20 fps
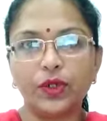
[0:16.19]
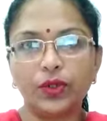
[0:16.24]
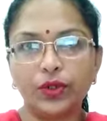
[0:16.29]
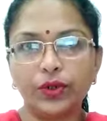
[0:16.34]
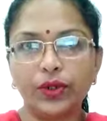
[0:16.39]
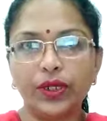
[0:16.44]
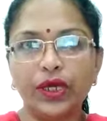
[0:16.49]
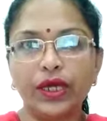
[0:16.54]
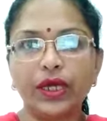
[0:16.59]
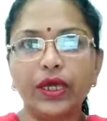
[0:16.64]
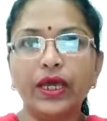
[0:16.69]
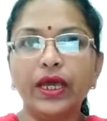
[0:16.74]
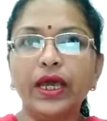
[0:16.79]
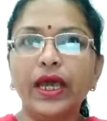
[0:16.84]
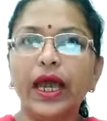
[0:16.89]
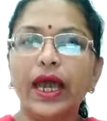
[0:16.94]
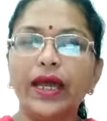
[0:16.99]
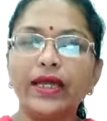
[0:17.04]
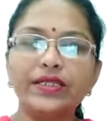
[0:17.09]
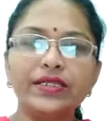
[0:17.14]
Today,
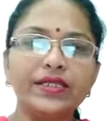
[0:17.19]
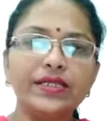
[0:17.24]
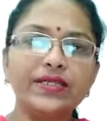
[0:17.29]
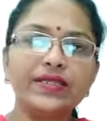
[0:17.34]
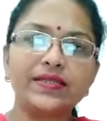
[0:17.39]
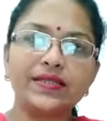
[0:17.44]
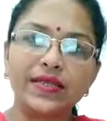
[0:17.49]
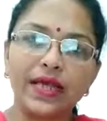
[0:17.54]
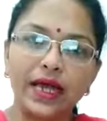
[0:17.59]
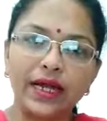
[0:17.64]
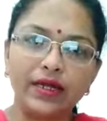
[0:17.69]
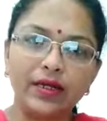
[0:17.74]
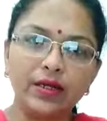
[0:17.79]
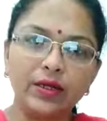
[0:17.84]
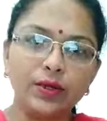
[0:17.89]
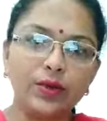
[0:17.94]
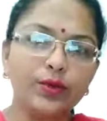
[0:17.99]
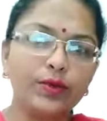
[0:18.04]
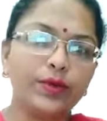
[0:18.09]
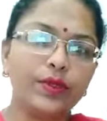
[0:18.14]
I shall start
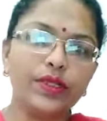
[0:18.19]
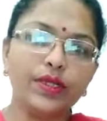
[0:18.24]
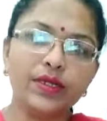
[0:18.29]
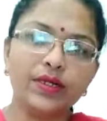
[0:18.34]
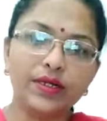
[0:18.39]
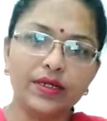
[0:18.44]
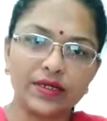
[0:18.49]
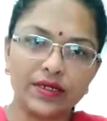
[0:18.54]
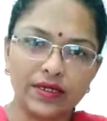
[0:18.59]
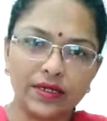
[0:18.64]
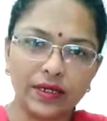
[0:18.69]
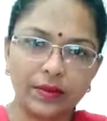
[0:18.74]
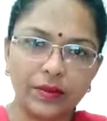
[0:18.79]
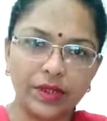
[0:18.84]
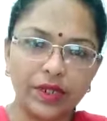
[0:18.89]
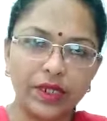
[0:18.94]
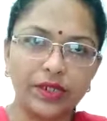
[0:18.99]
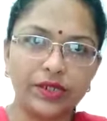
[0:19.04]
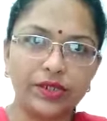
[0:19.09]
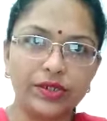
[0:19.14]
with
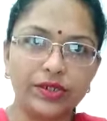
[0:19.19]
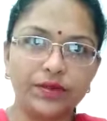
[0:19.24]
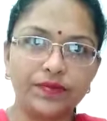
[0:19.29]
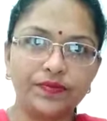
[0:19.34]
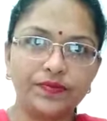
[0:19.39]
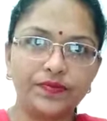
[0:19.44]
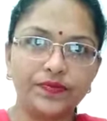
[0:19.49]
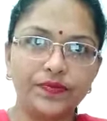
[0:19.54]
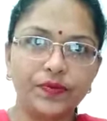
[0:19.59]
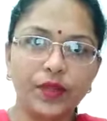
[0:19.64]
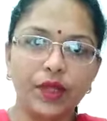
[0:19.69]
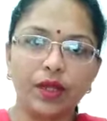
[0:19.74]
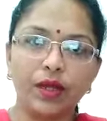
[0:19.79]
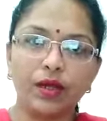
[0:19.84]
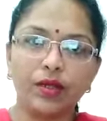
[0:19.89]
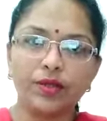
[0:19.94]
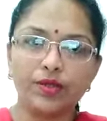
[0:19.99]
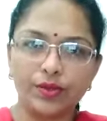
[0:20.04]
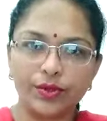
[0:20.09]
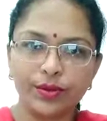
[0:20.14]
discrimination.
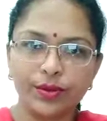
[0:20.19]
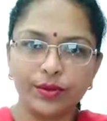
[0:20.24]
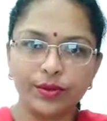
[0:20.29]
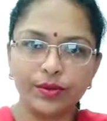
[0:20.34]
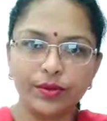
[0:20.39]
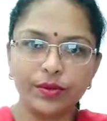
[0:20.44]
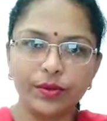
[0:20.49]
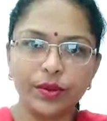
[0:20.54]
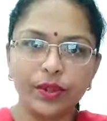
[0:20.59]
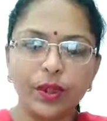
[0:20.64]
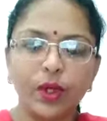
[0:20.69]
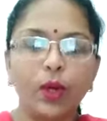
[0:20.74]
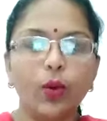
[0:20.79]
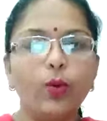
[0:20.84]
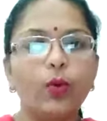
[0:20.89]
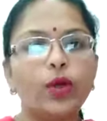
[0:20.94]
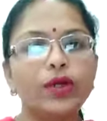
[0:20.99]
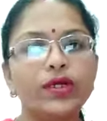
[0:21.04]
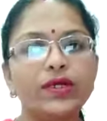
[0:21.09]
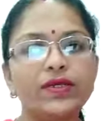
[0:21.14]
So,
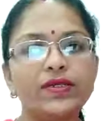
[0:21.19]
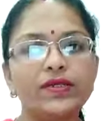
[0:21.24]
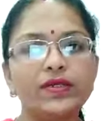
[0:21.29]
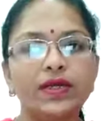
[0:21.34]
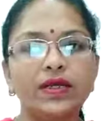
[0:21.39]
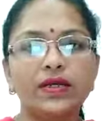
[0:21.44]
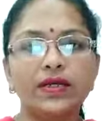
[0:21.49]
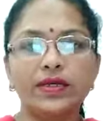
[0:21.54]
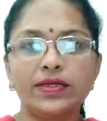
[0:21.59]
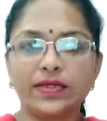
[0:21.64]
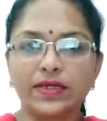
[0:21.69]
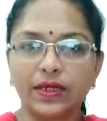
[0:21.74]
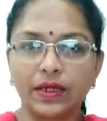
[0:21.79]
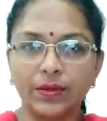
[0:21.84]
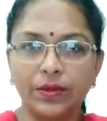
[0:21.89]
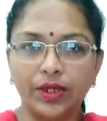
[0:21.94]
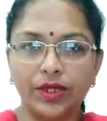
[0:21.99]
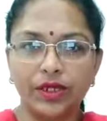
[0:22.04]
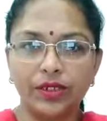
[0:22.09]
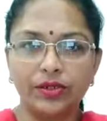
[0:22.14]
what is
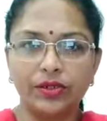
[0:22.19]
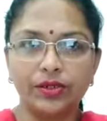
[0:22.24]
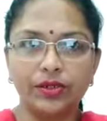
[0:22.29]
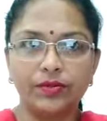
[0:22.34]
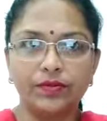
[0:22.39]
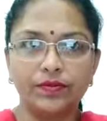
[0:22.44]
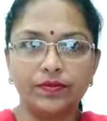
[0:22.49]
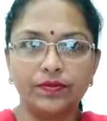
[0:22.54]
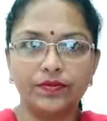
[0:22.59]
discrimination?